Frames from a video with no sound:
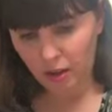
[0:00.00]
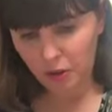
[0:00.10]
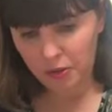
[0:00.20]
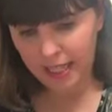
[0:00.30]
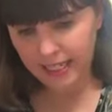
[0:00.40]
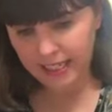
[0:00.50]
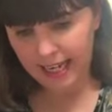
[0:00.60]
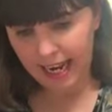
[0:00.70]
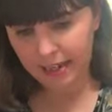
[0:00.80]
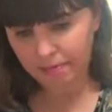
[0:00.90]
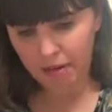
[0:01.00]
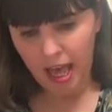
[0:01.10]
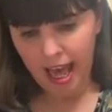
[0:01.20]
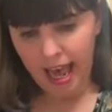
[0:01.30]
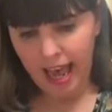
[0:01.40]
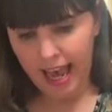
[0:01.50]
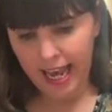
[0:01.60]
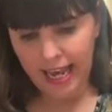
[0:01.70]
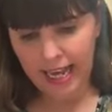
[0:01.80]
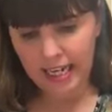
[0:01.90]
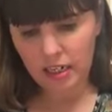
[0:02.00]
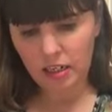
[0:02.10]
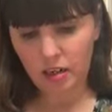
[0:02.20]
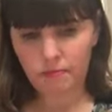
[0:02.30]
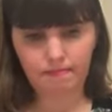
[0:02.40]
glue these down, and